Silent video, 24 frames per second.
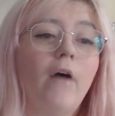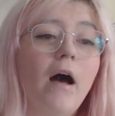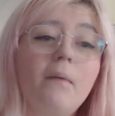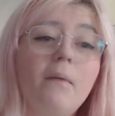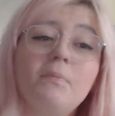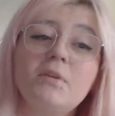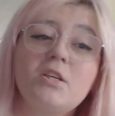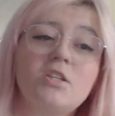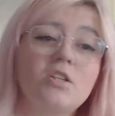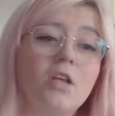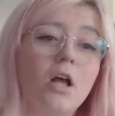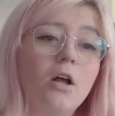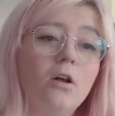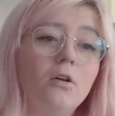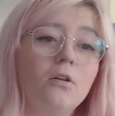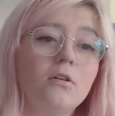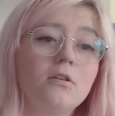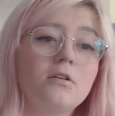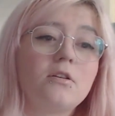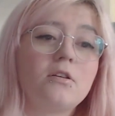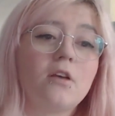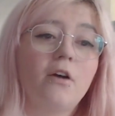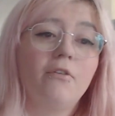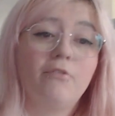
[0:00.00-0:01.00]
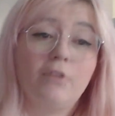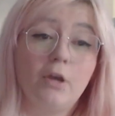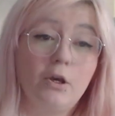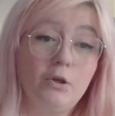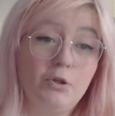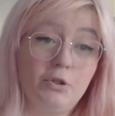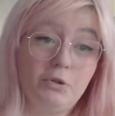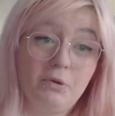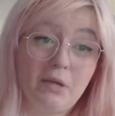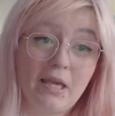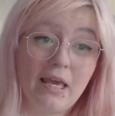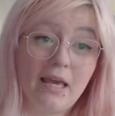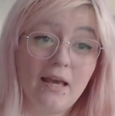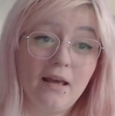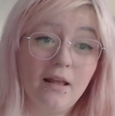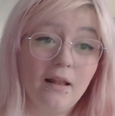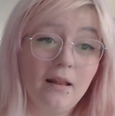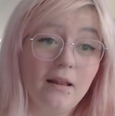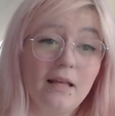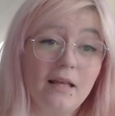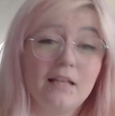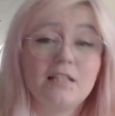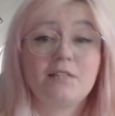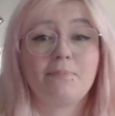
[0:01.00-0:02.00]
Farm the souls of those you
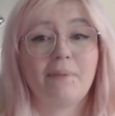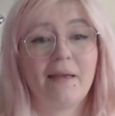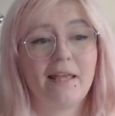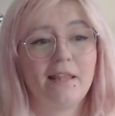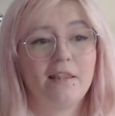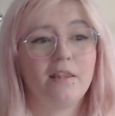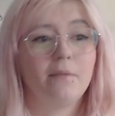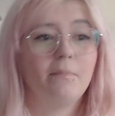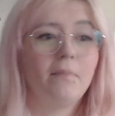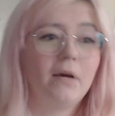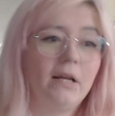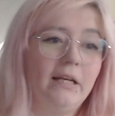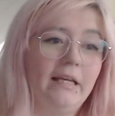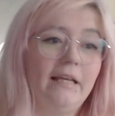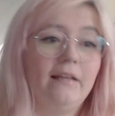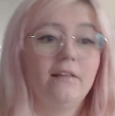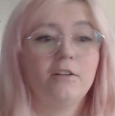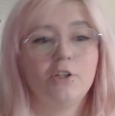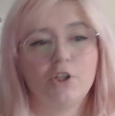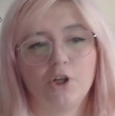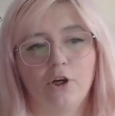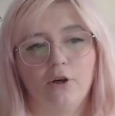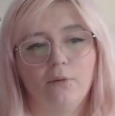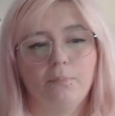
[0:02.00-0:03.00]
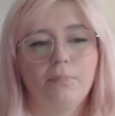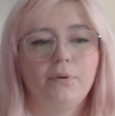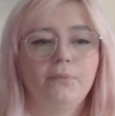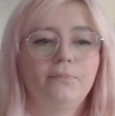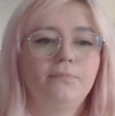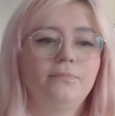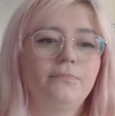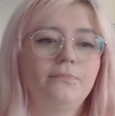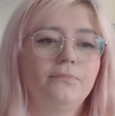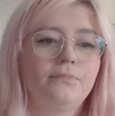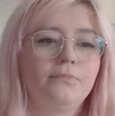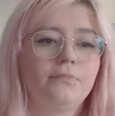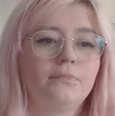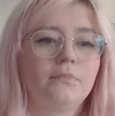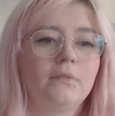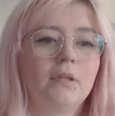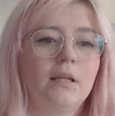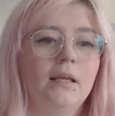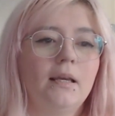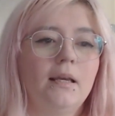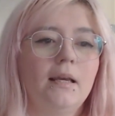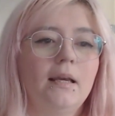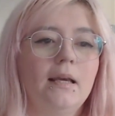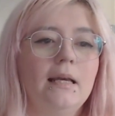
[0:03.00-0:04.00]
kill and spend the money in the shop.
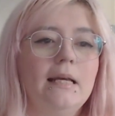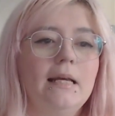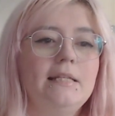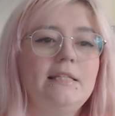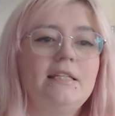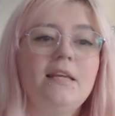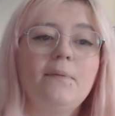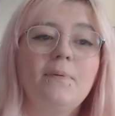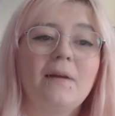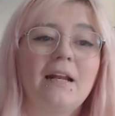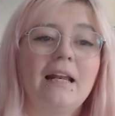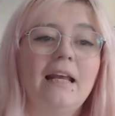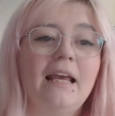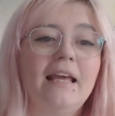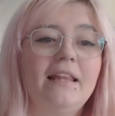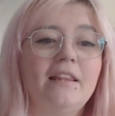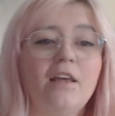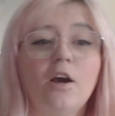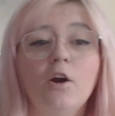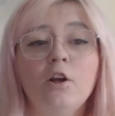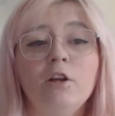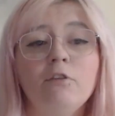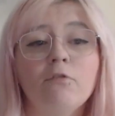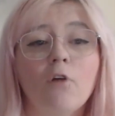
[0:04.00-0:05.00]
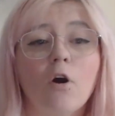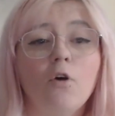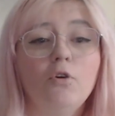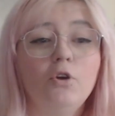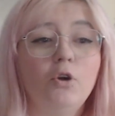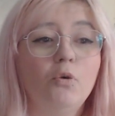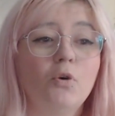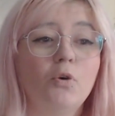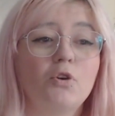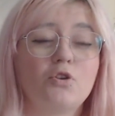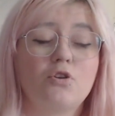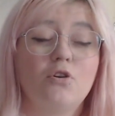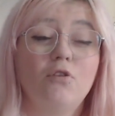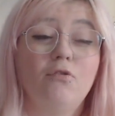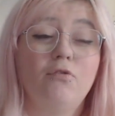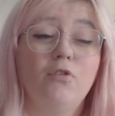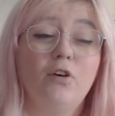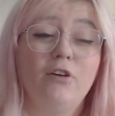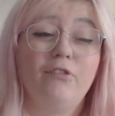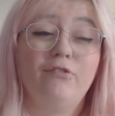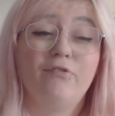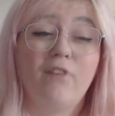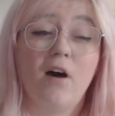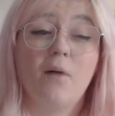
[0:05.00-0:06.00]
Typically, the only role you want
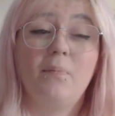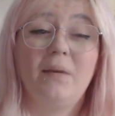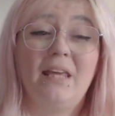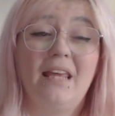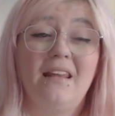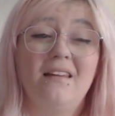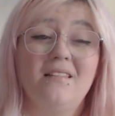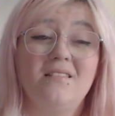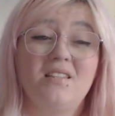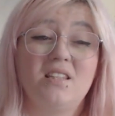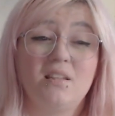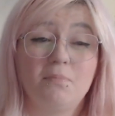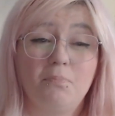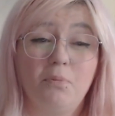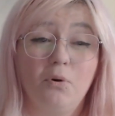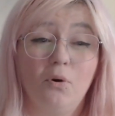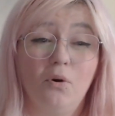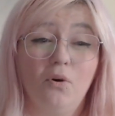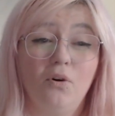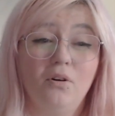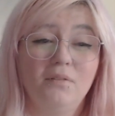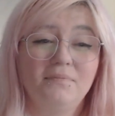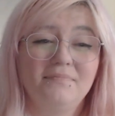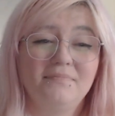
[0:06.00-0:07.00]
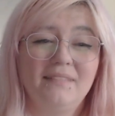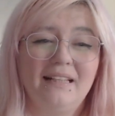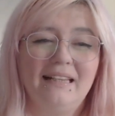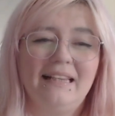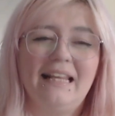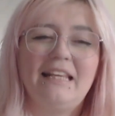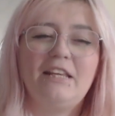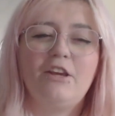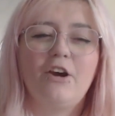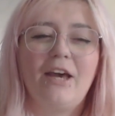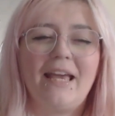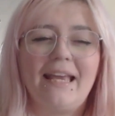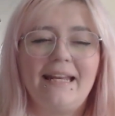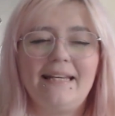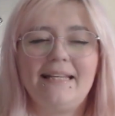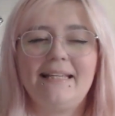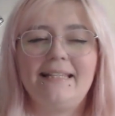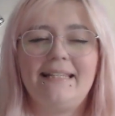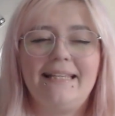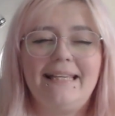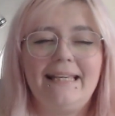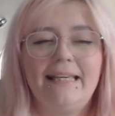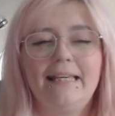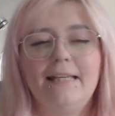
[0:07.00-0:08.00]
to avoid farming in is support. Let your
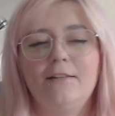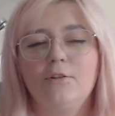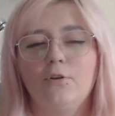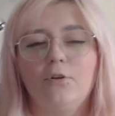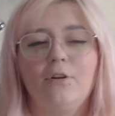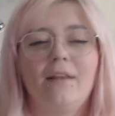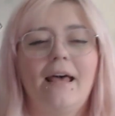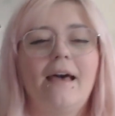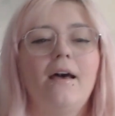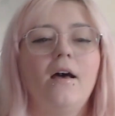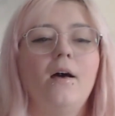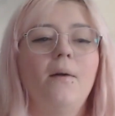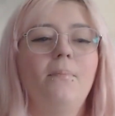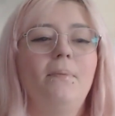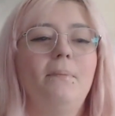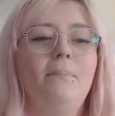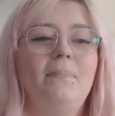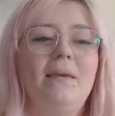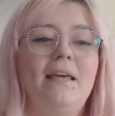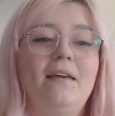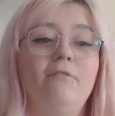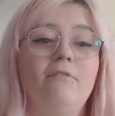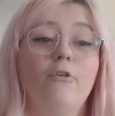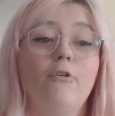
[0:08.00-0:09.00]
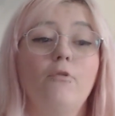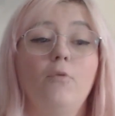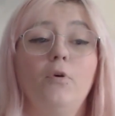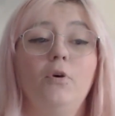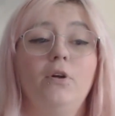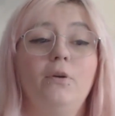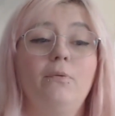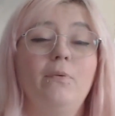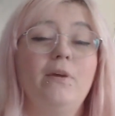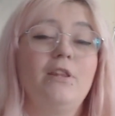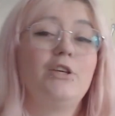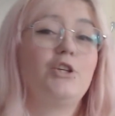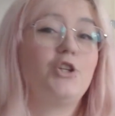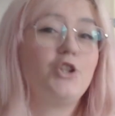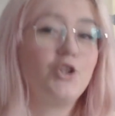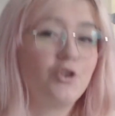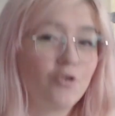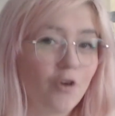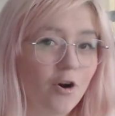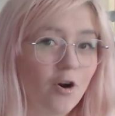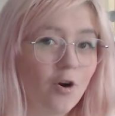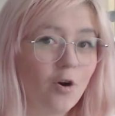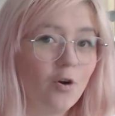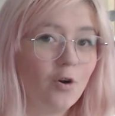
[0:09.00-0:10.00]
ADC eat all that up and be rewarded with
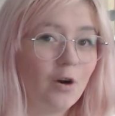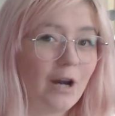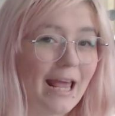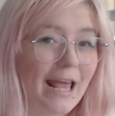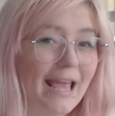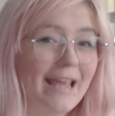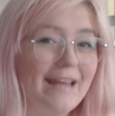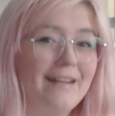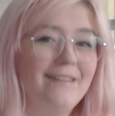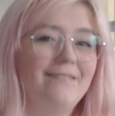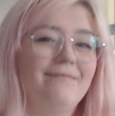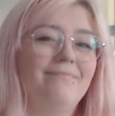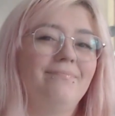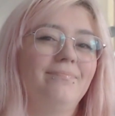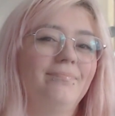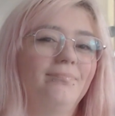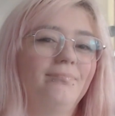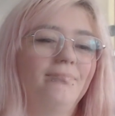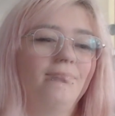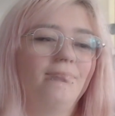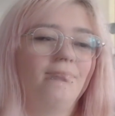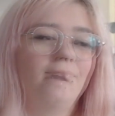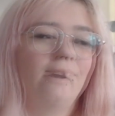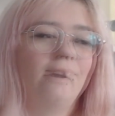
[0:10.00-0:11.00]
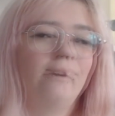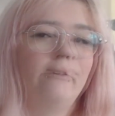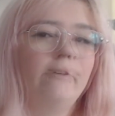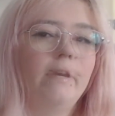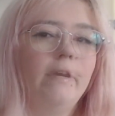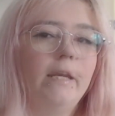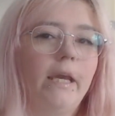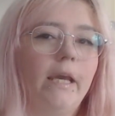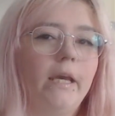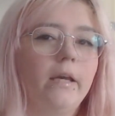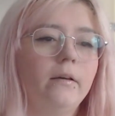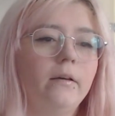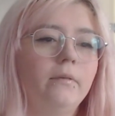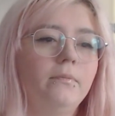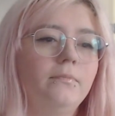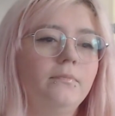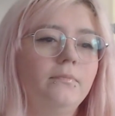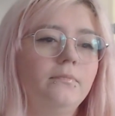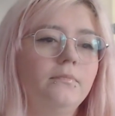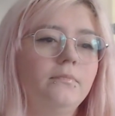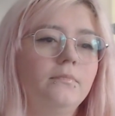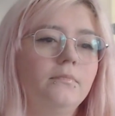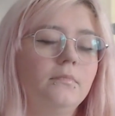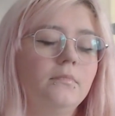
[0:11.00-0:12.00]
a strong lane. Feeding.